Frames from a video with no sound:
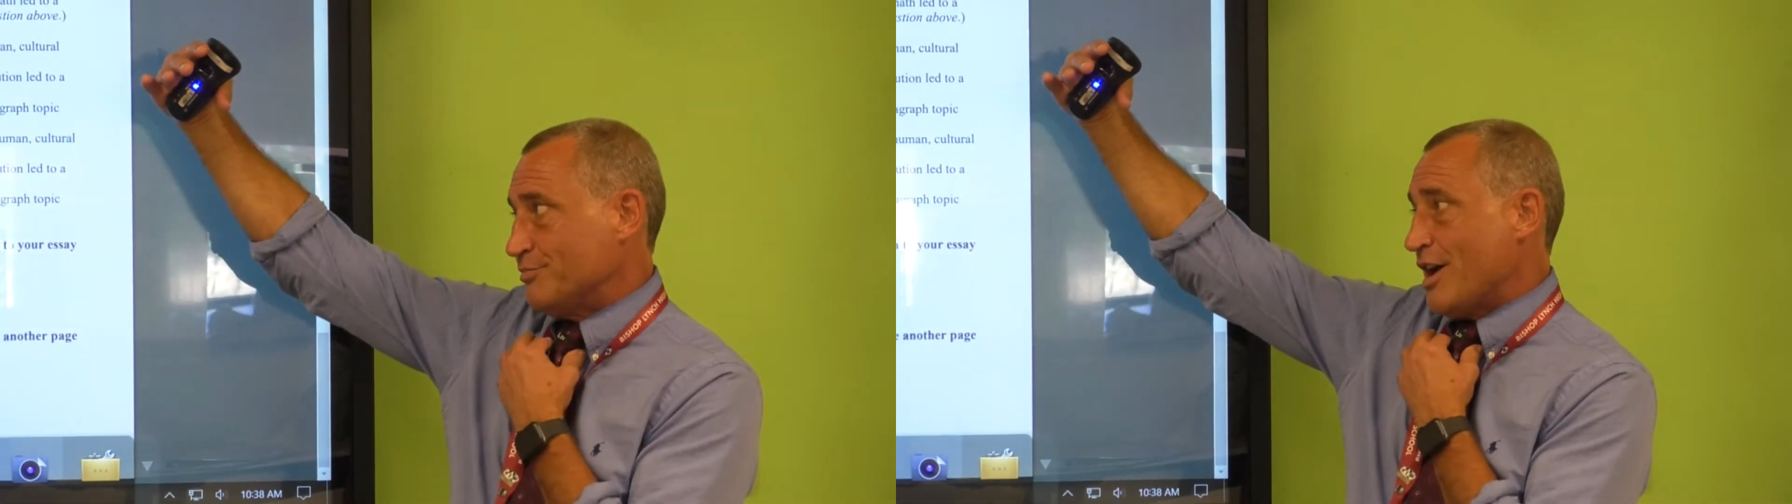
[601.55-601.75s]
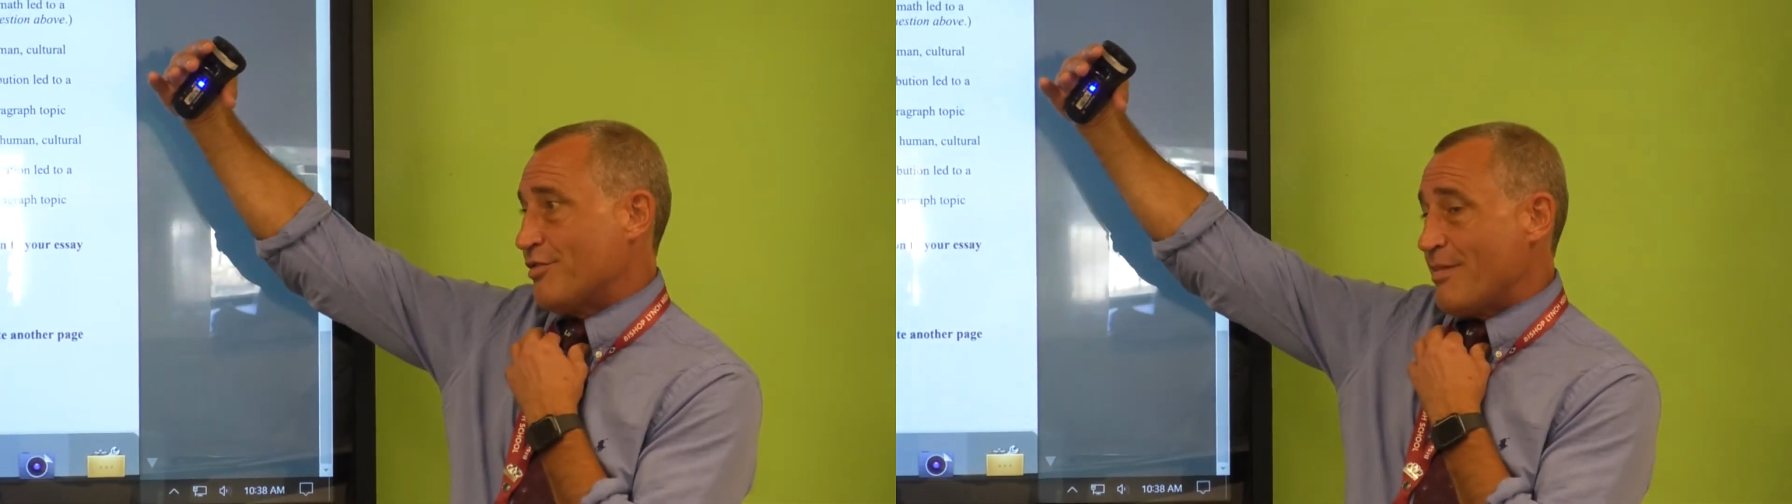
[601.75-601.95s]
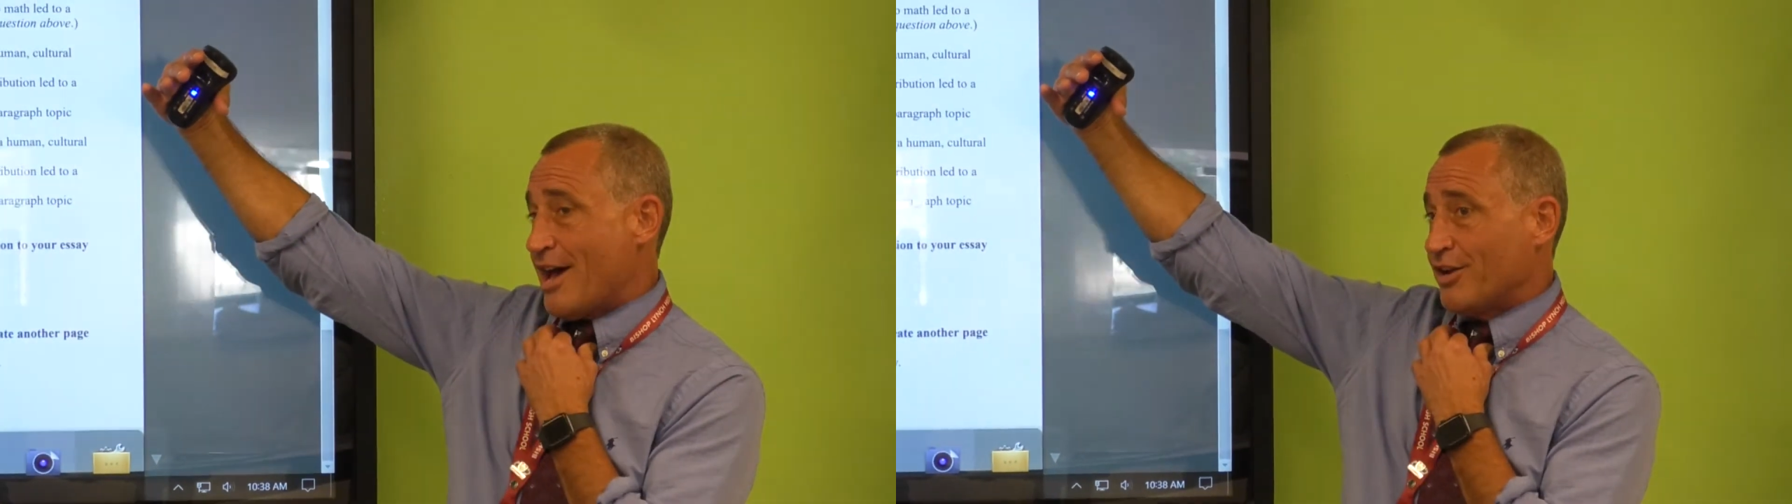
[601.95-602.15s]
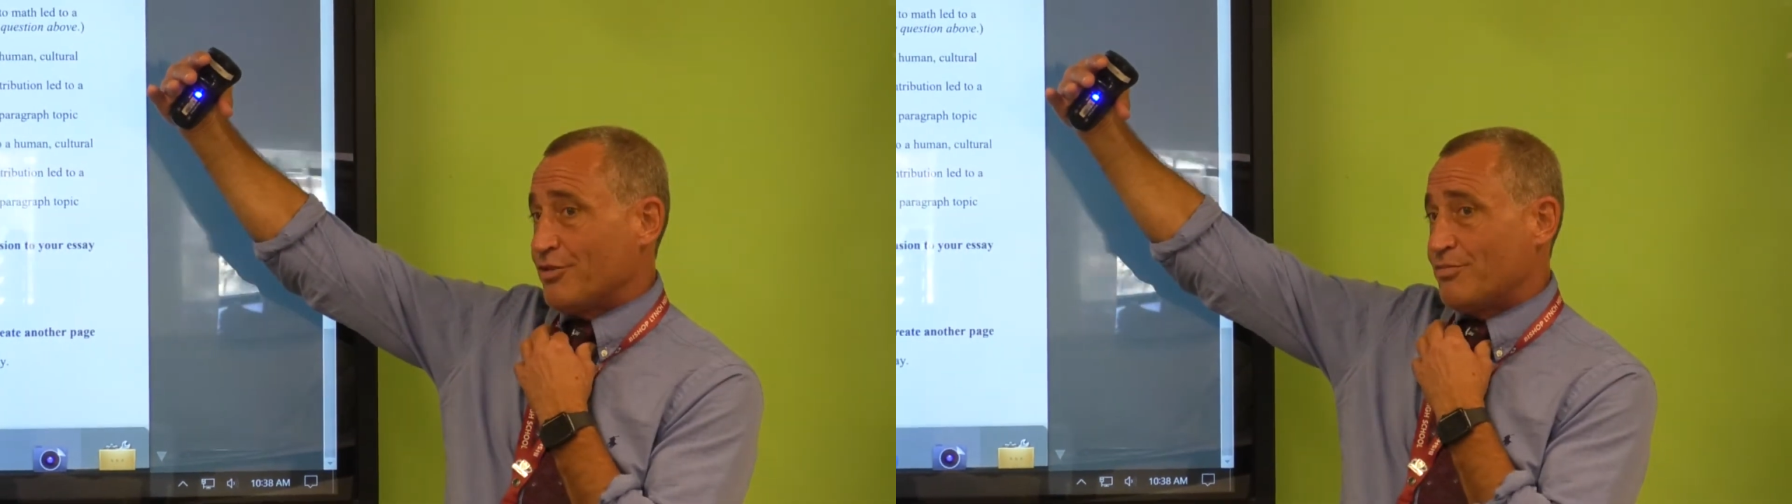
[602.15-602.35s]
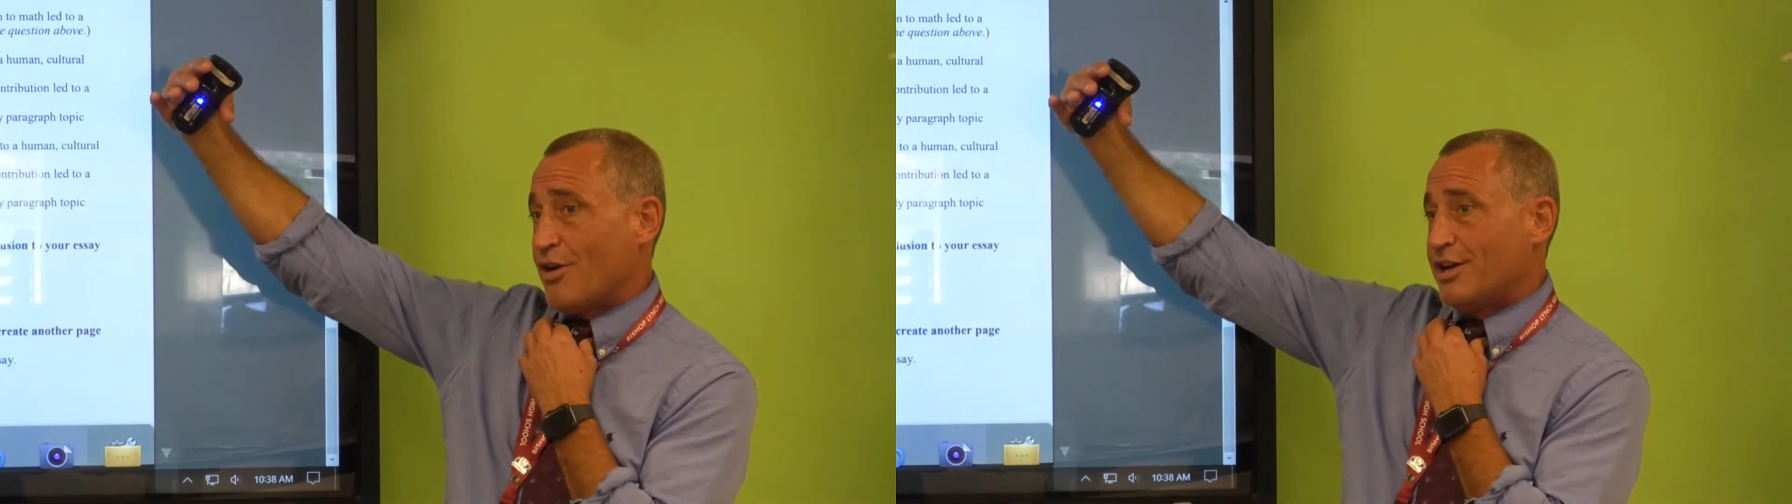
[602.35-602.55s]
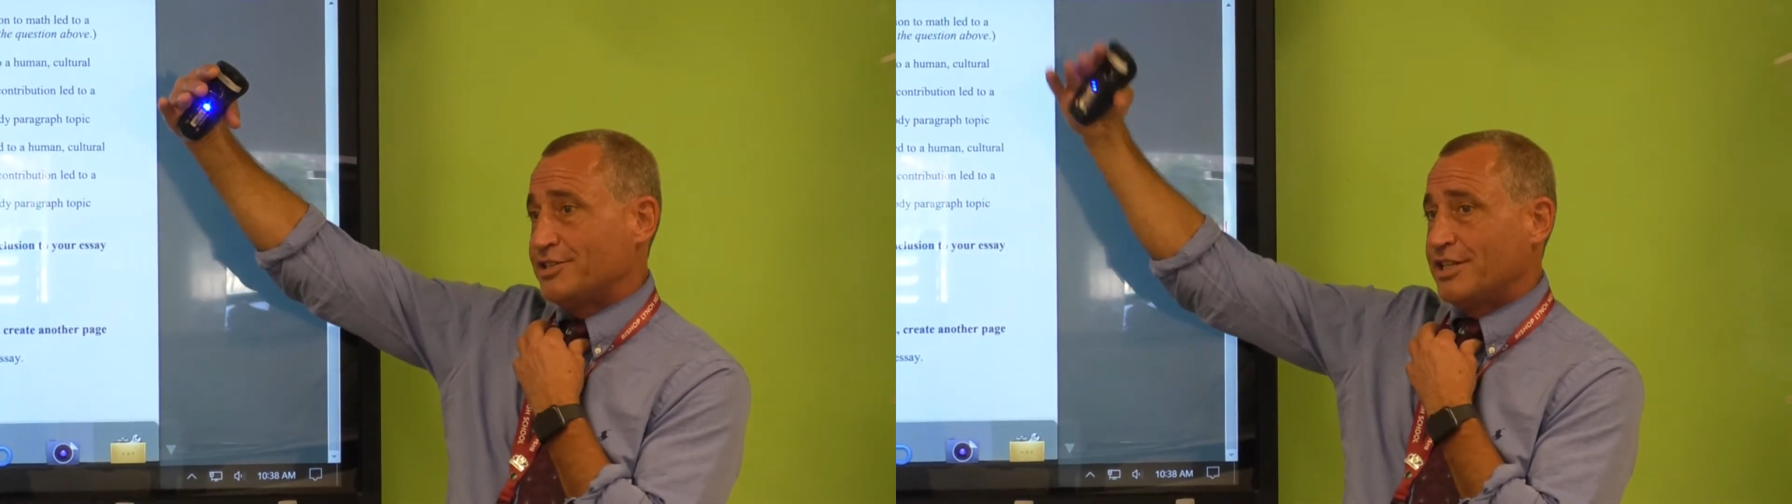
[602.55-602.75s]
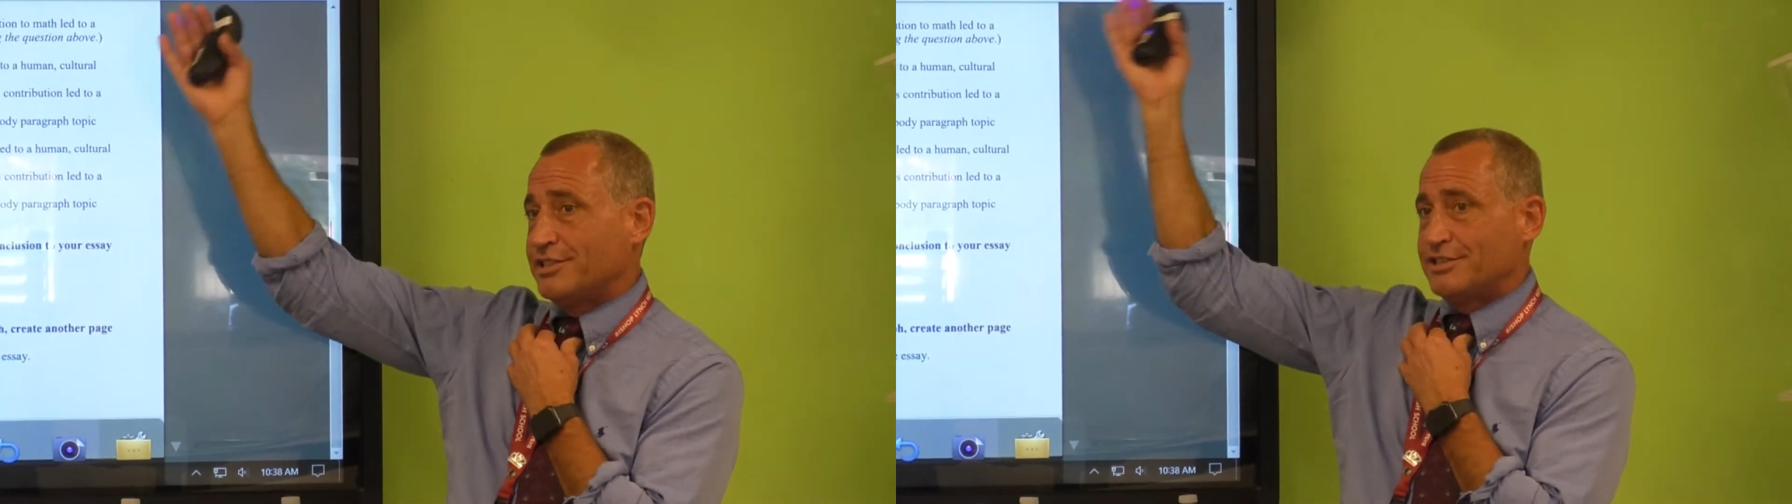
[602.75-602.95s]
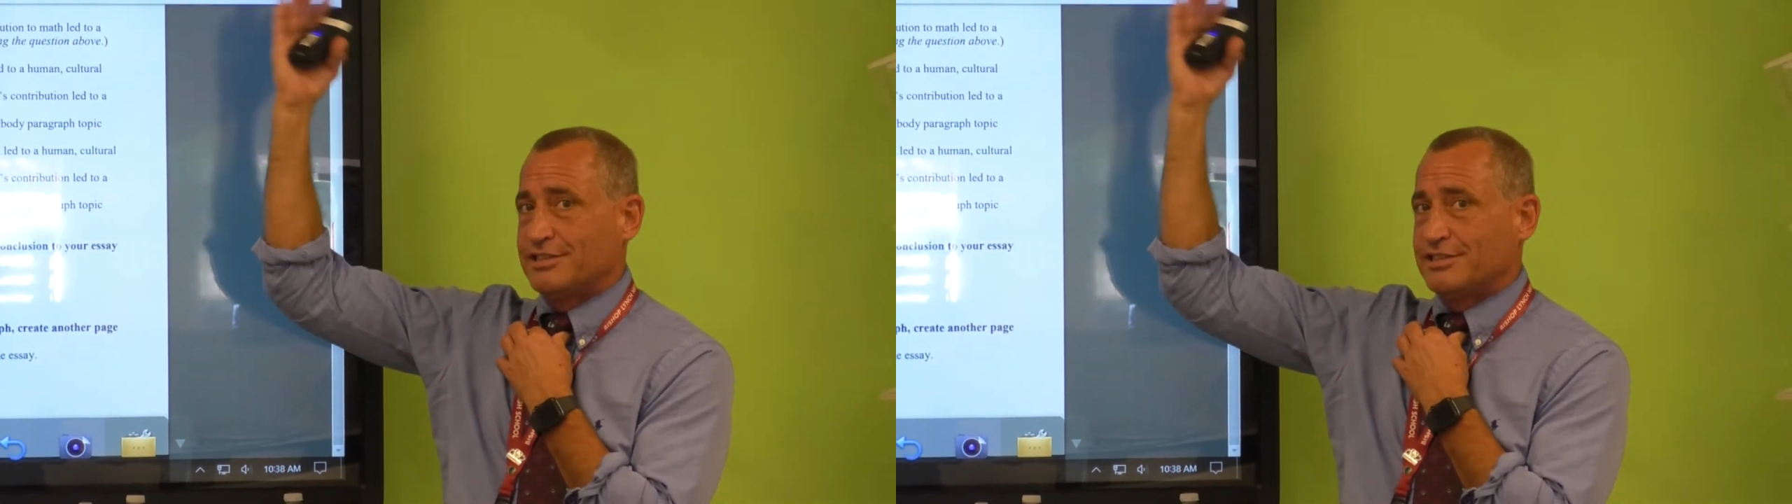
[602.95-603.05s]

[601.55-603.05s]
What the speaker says: mathematical process